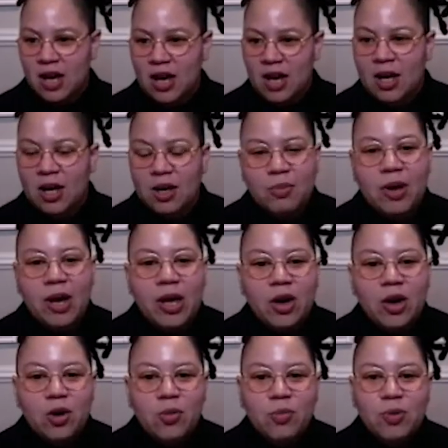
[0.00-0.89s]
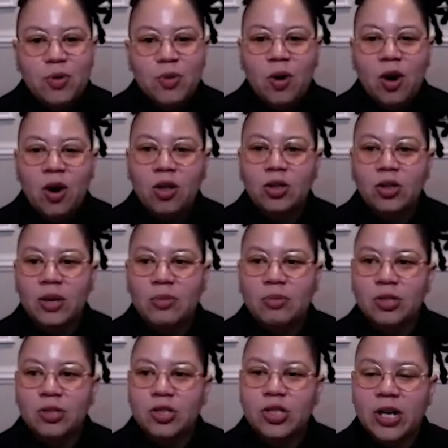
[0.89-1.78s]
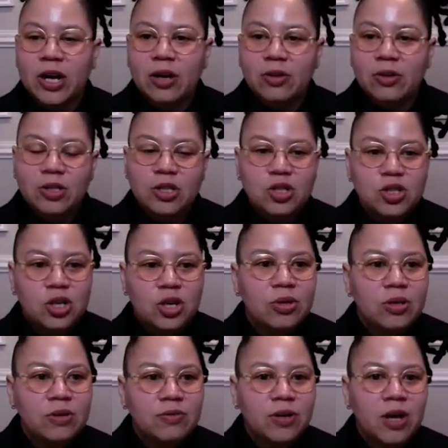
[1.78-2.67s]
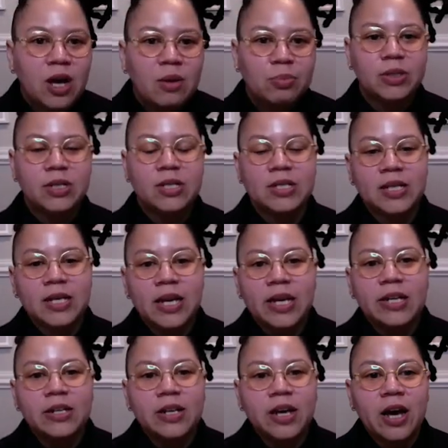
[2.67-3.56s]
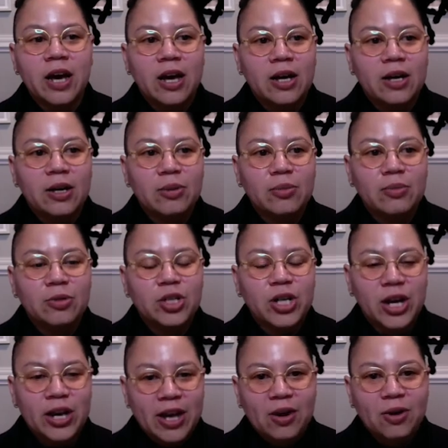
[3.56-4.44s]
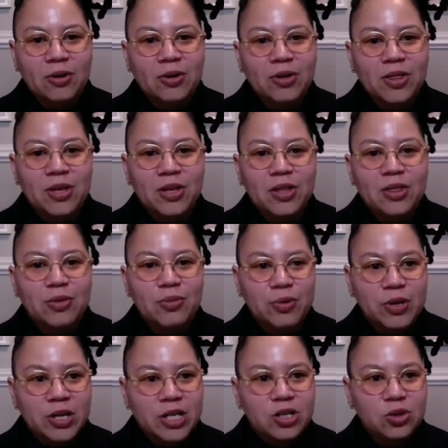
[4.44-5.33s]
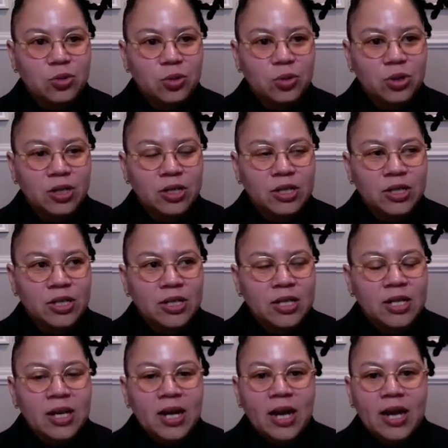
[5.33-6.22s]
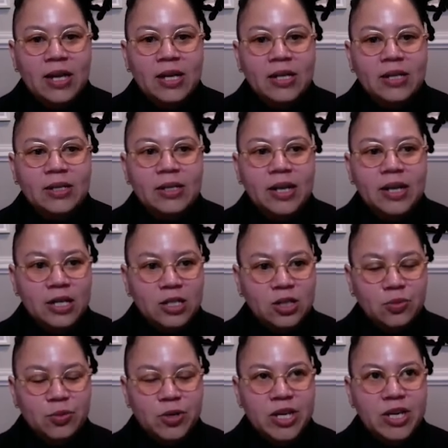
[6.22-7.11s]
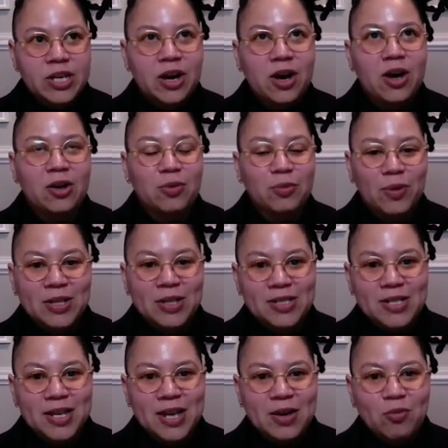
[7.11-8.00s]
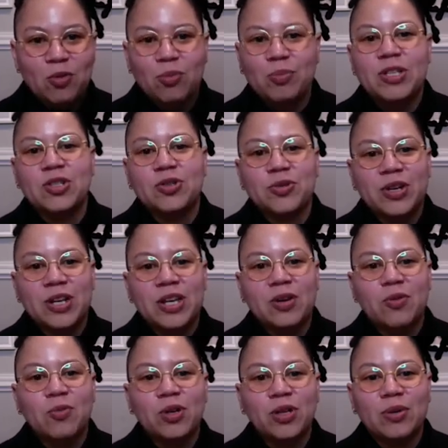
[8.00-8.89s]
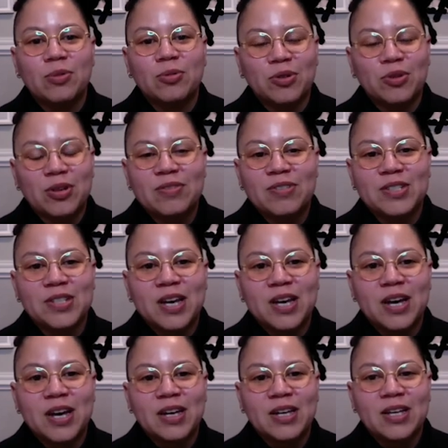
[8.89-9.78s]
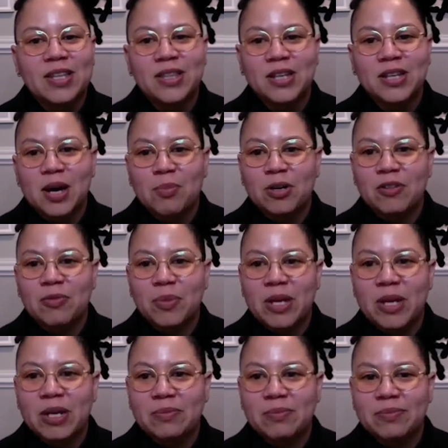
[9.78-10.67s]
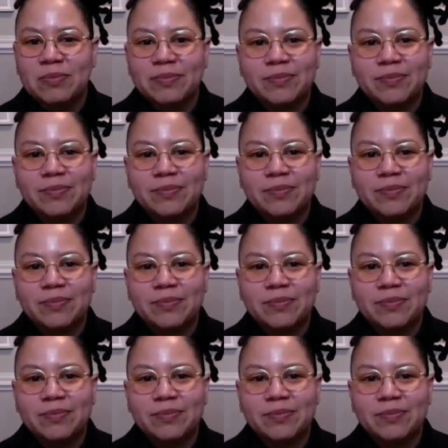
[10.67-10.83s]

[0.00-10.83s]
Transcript: I hope you all are able to check out the show. And if not, please again, check out the 3D tour. And next week on Wednesday, we'll be screening William Greaves in the Company of Men.